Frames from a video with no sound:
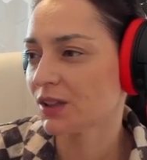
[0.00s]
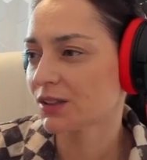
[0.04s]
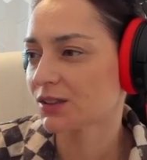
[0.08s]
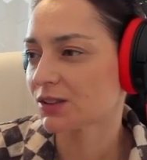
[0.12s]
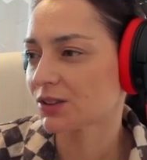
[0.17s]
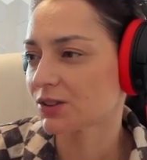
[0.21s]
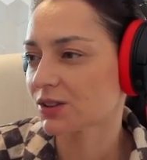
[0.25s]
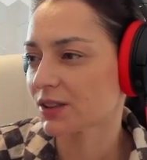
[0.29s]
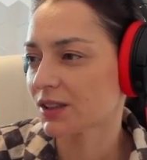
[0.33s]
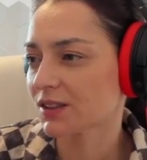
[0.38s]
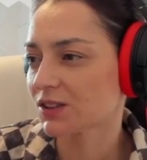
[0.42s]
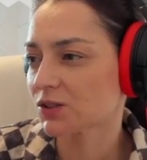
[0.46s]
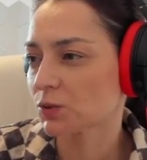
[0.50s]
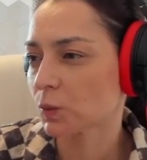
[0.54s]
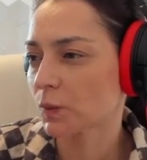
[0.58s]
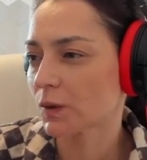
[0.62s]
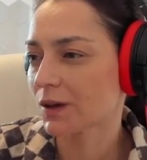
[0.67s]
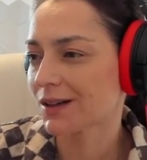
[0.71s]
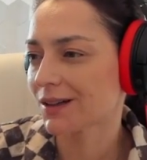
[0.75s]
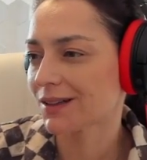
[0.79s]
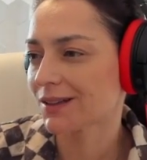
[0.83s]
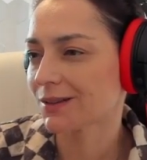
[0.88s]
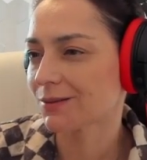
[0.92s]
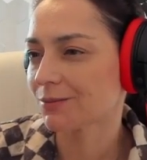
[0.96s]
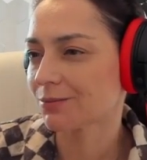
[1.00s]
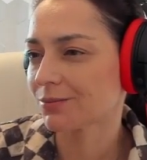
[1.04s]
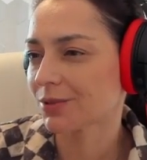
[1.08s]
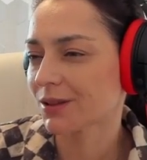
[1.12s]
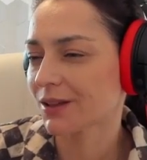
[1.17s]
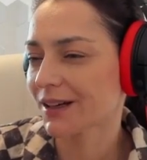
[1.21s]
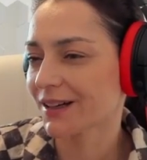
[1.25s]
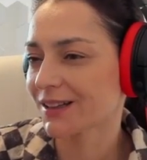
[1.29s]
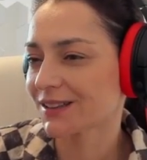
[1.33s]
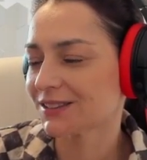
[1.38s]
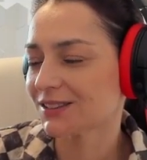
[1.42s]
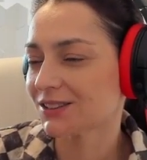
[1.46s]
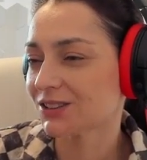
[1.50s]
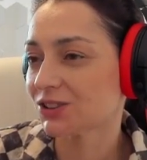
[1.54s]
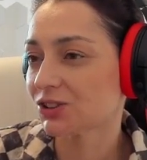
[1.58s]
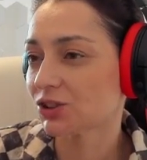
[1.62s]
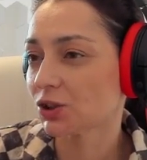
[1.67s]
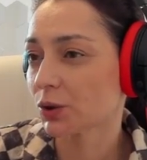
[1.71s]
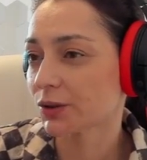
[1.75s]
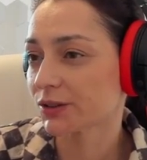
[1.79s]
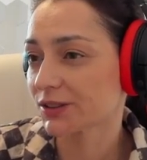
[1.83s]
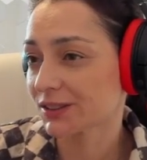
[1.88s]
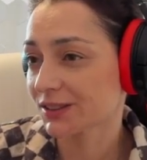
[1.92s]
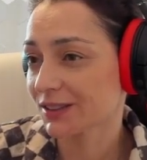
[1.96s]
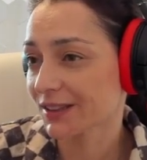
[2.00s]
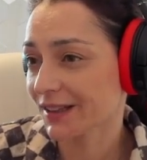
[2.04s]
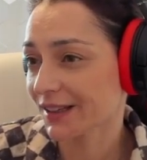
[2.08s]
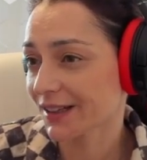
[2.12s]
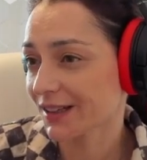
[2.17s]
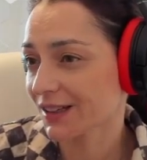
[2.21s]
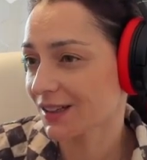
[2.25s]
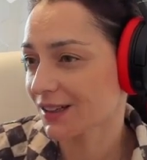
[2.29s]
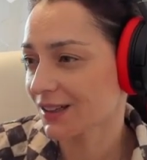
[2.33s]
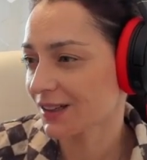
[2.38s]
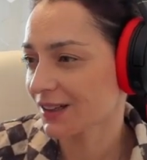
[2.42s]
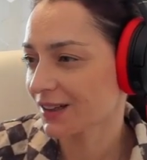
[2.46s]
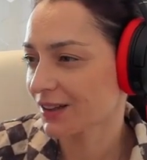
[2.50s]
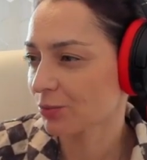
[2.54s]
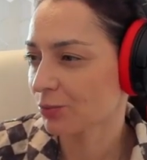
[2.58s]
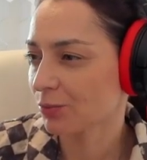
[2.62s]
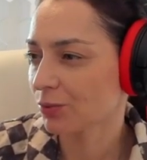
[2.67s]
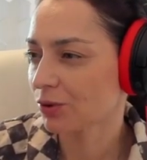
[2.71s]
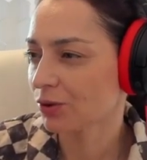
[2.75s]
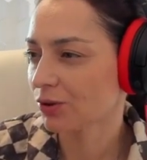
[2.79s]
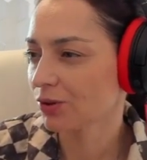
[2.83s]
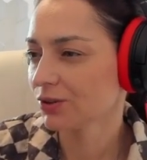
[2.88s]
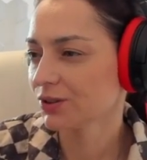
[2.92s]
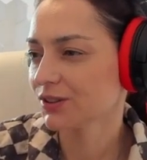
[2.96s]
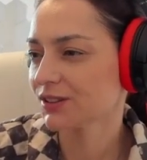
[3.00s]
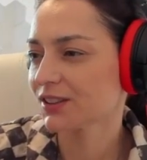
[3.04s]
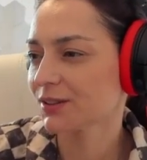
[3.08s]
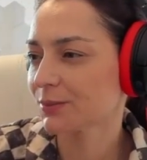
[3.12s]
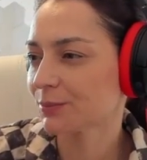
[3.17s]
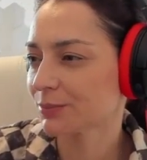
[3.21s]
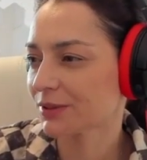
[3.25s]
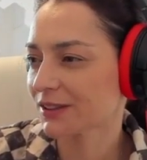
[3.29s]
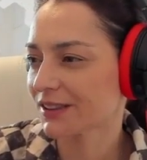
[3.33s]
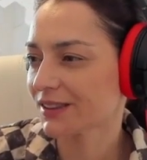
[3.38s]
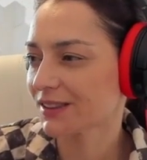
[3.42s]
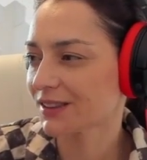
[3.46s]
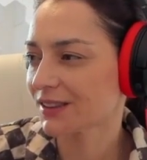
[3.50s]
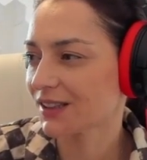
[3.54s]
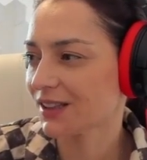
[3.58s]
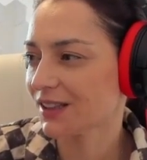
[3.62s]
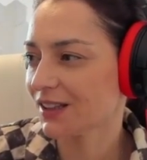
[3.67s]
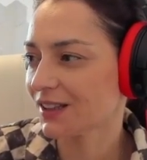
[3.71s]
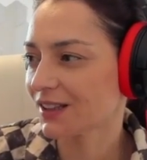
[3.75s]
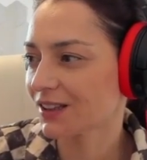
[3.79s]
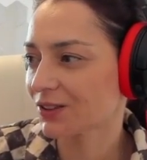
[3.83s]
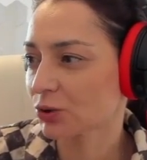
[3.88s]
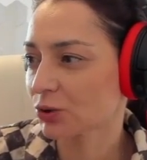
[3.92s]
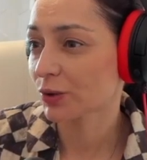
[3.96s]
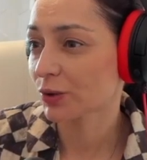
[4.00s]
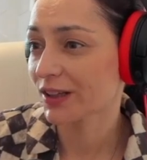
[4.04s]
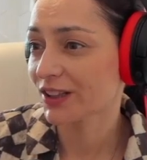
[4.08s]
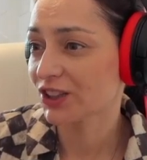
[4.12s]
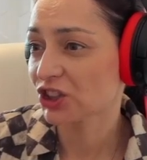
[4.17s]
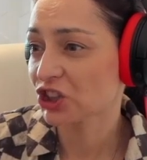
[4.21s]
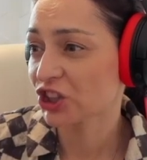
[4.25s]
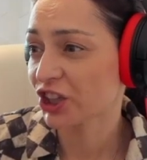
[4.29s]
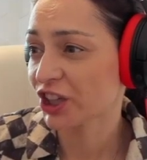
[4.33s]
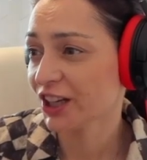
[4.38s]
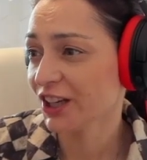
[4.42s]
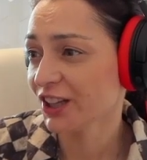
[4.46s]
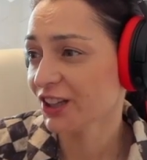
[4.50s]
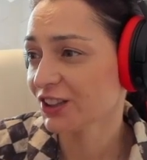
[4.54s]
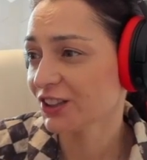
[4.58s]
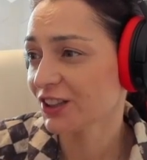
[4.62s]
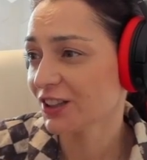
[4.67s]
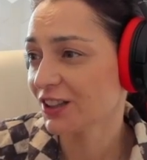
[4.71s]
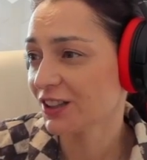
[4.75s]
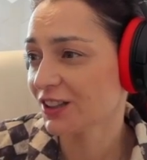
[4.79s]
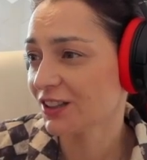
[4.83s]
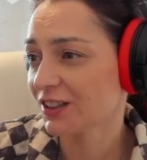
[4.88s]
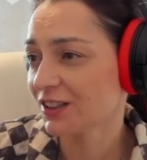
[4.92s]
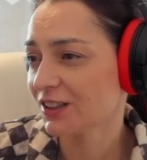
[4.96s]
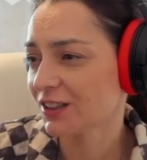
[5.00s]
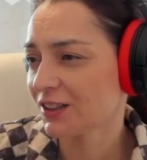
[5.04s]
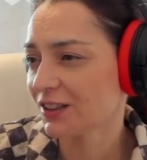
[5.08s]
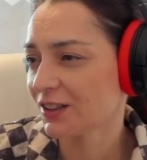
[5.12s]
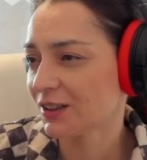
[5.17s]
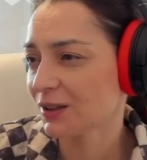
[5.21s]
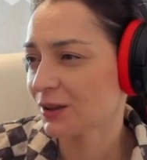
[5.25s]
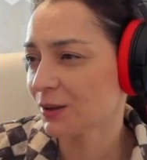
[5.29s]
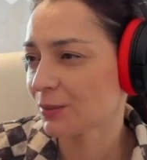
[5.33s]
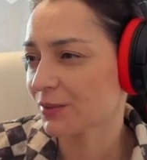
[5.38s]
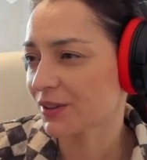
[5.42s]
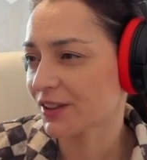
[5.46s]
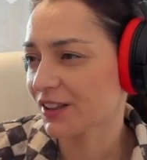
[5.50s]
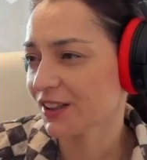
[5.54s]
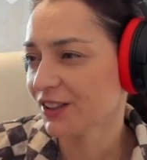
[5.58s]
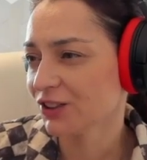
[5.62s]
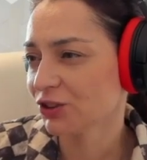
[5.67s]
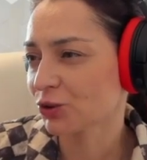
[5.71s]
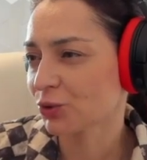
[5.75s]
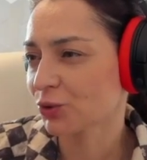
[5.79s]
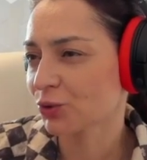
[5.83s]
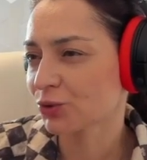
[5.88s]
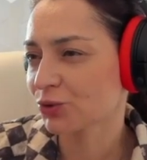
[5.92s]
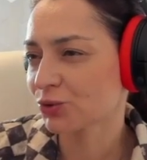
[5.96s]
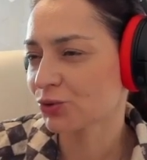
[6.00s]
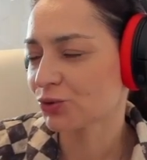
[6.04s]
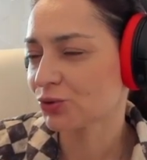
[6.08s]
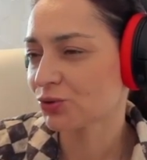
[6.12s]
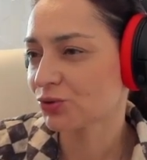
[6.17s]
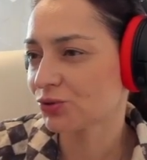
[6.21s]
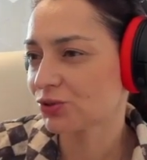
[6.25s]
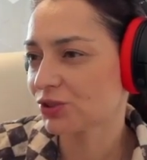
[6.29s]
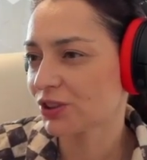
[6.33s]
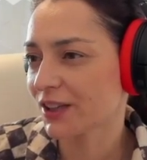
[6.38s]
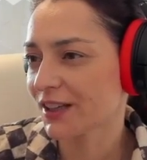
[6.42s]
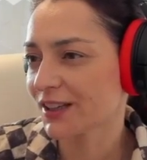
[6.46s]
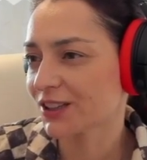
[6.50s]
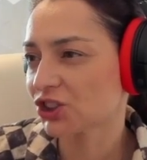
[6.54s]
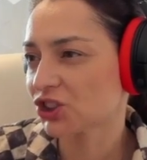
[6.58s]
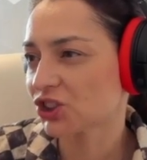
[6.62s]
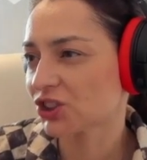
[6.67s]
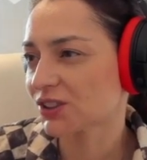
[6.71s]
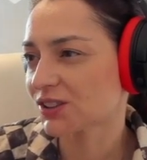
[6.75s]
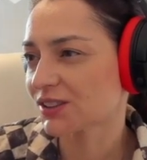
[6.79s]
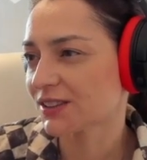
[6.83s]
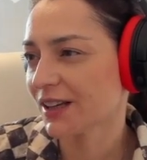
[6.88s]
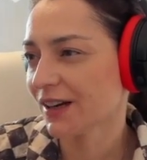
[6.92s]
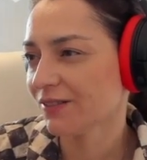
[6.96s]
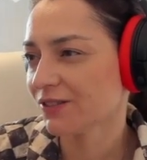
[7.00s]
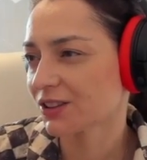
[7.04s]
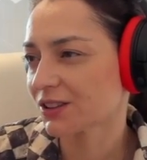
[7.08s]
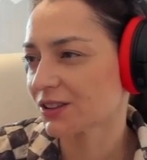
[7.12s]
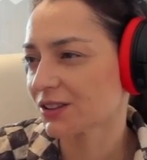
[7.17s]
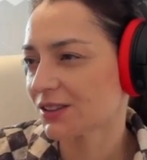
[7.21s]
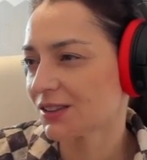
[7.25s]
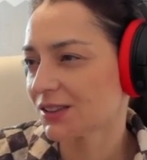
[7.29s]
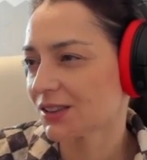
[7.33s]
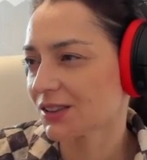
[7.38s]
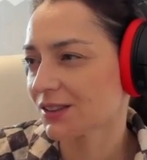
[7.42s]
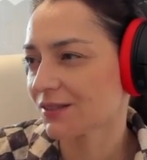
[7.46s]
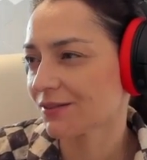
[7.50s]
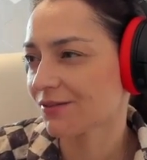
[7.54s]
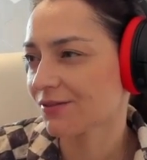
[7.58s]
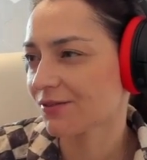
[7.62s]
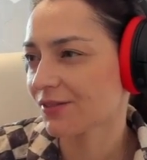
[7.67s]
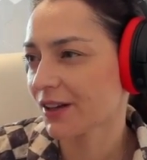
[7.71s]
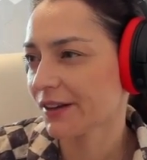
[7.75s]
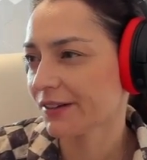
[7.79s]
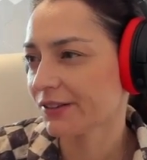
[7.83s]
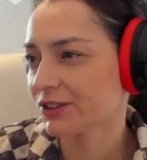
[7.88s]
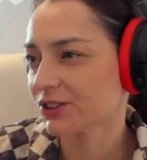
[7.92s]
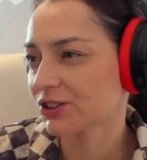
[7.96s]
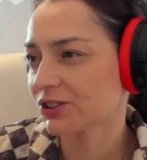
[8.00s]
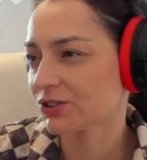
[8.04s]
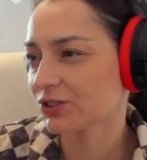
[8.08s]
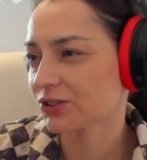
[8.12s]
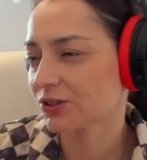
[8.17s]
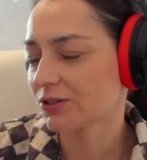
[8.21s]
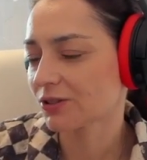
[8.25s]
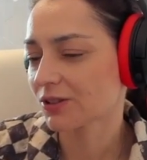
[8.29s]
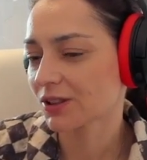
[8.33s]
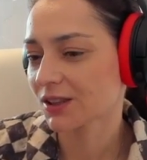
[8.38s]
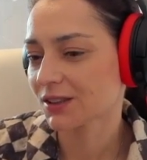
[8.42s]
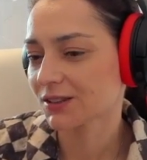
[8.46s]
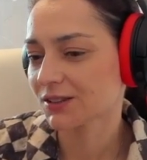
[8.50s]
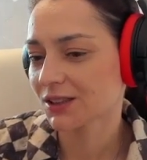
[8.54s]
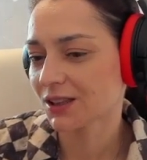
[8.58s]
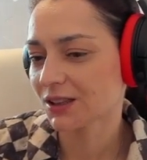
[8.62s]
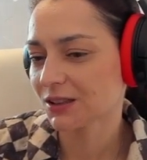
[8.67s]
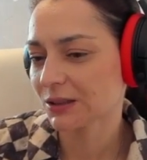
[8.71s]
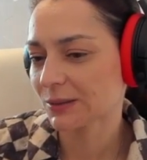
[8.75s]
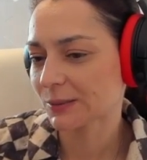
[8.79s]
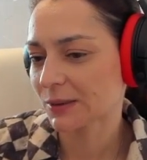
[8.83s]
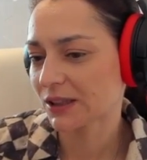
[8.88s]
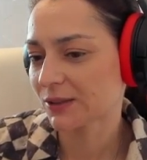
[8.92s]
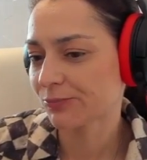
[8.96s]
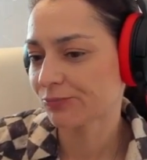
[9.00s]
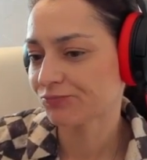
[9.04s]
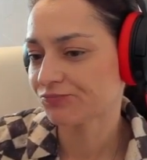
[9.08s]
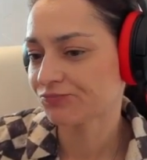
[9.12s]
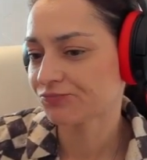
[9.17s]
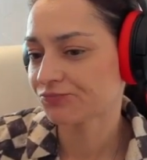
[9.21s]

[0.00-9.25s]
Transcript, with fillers: So that's why black did not take the pawn, they played king h8, but then rook takes g7, a very strong attack